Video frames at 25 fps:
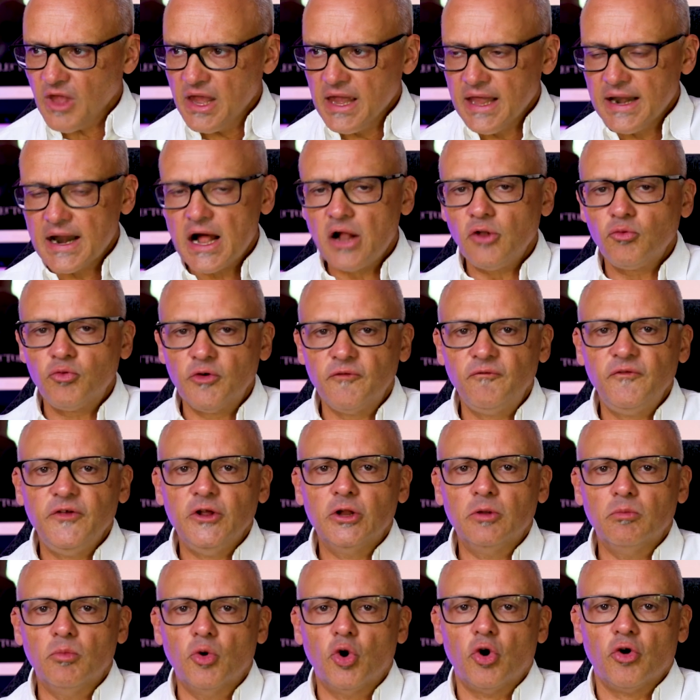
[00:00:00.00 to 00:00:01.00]
and I'll
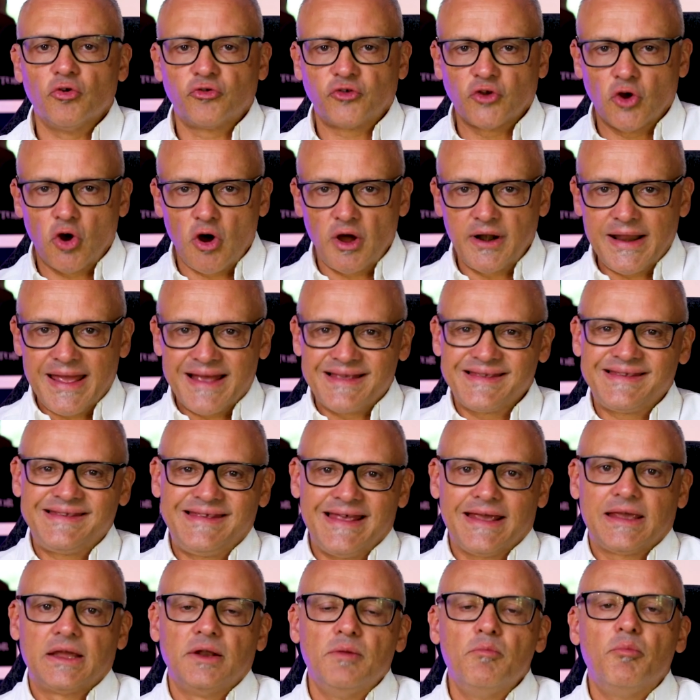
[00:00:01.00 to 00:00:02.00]
reveal more. So on our
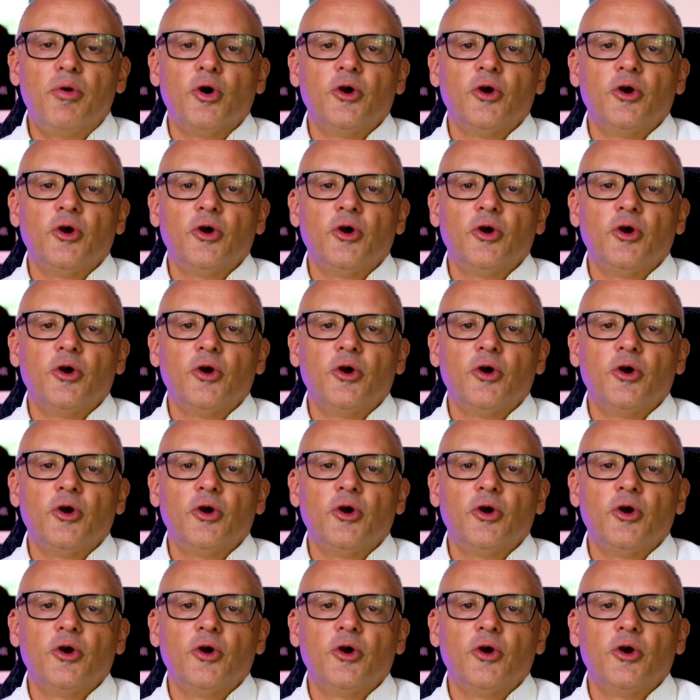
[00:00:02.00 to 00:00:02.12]
second